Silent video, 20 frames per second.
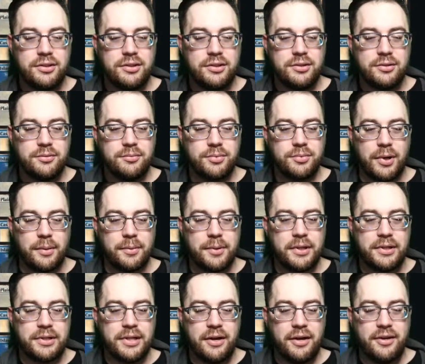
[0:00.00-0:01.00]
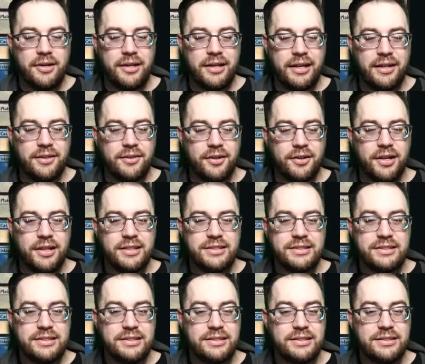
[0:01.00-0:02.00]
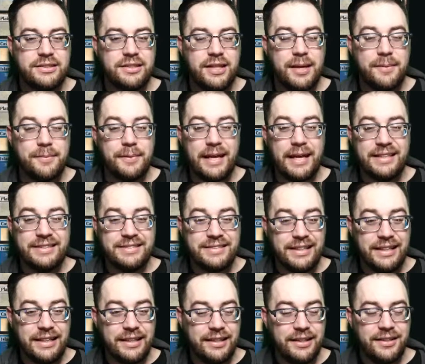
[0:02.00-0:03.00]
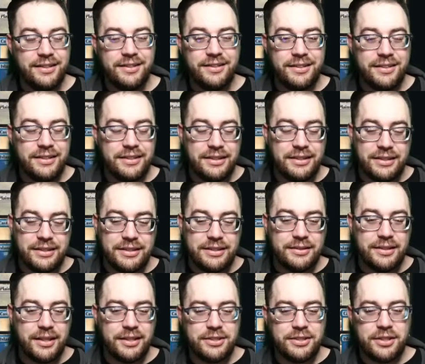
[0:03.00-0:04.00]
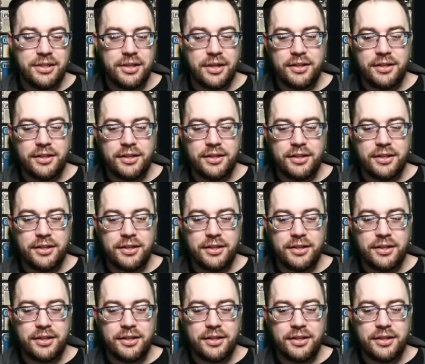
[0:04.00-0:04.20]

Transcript: Probably cut down on the Ether Gust, I'm guessing? Not sure.